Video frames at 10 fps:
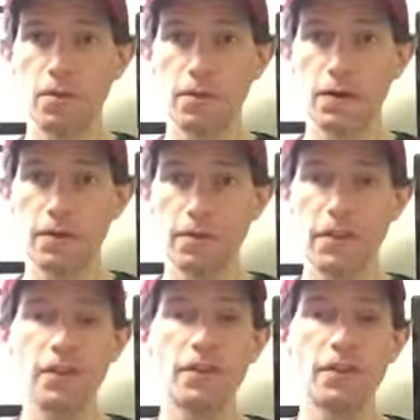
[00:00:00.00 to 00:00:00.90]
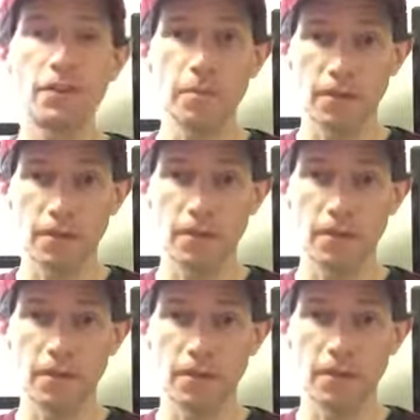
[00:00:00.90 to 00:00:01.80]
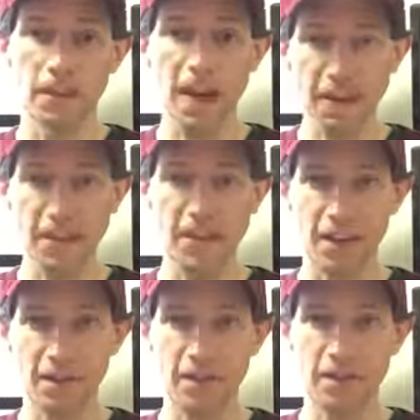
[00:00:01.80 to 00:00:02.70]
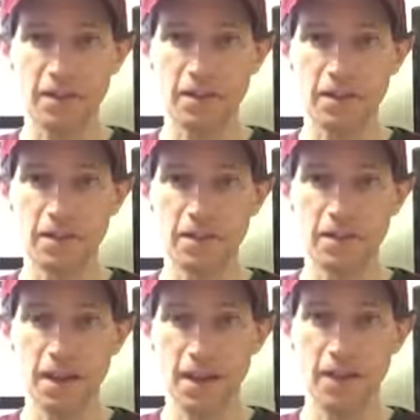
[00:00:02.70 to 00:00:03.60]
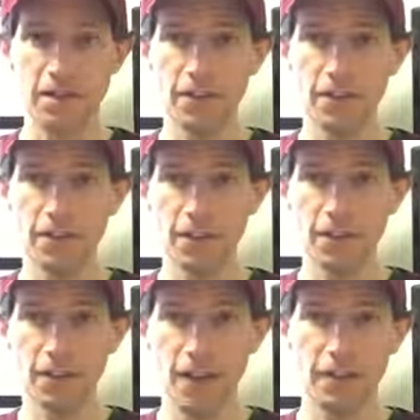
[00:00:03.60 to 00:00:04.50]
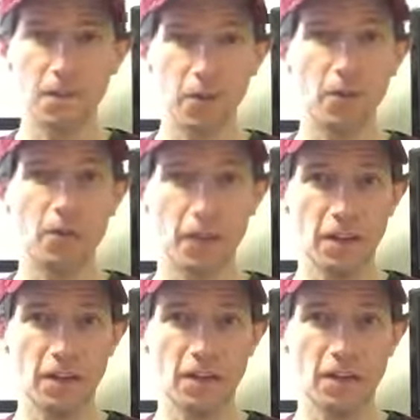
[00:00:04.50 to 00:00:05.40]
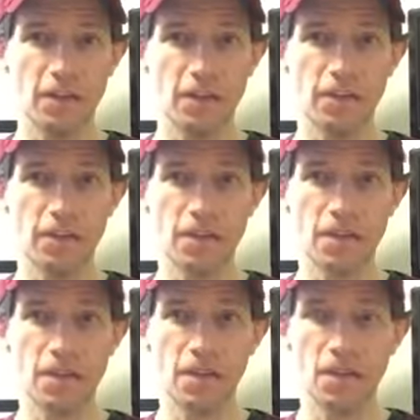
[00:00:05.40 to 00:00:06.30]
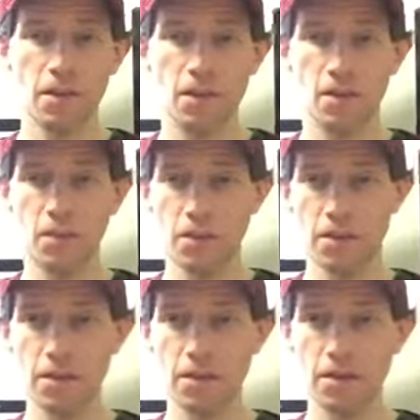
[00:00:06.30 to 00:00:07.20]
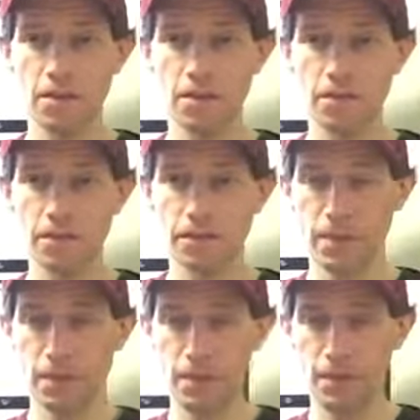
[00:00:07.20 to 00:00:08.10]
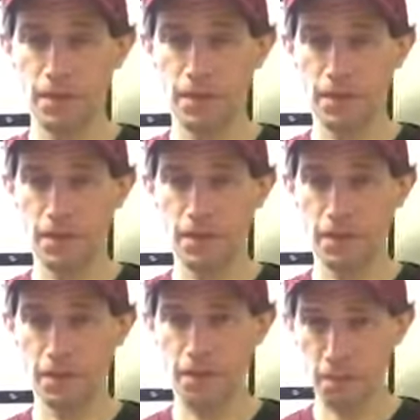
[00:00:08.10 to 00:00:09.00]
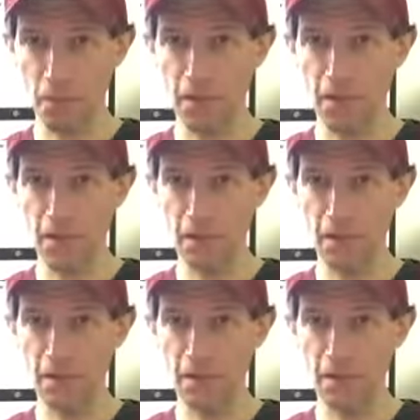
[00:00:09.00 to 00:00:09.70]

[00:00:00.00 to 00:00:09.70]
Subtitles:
it's very similar concept as the S protein, where it's a spike